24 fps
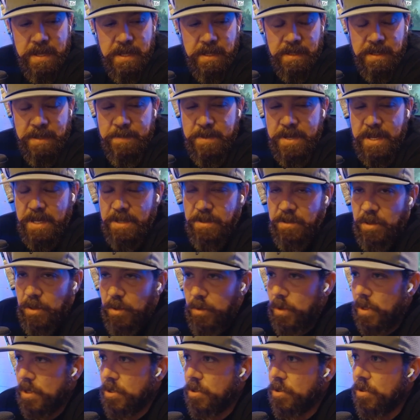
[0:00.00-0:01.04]
let me ask you a
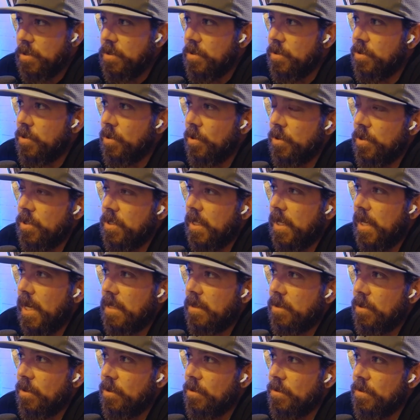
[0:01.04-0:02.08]
question. So you
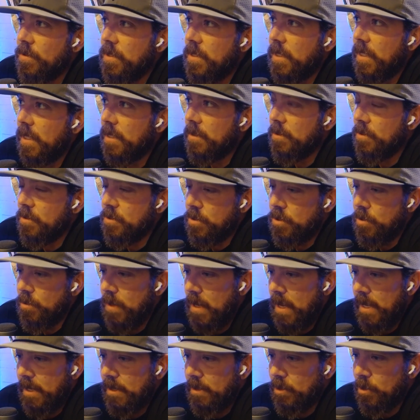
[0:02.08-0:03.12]
got those two
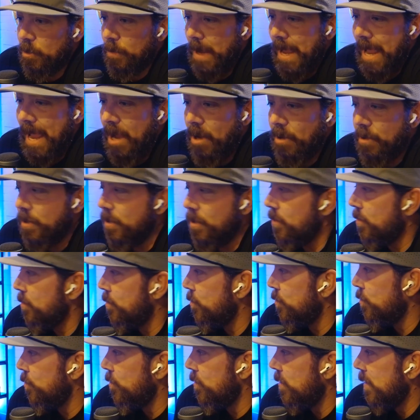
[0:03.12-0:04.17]
antelope. How do
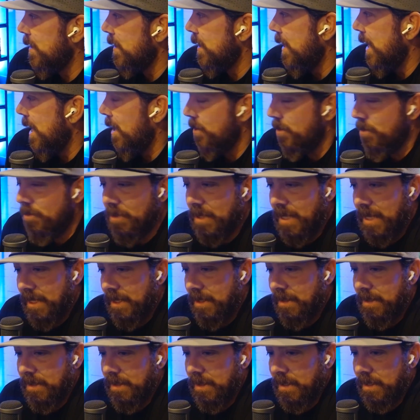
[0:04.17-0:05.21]
you
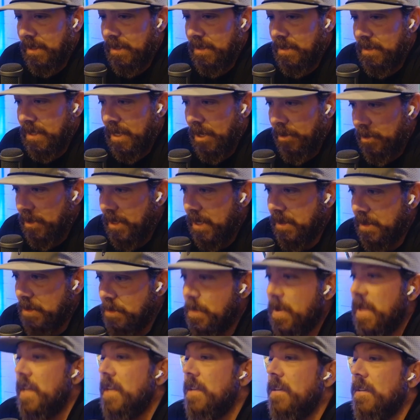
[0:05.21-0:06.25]
like the
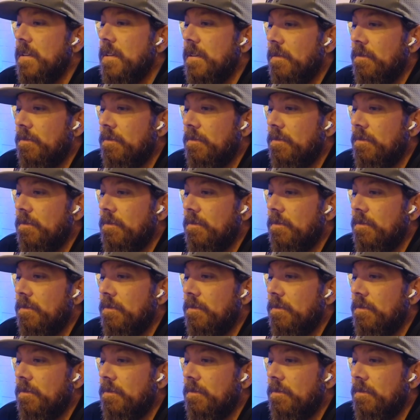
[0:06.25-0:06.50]
meat?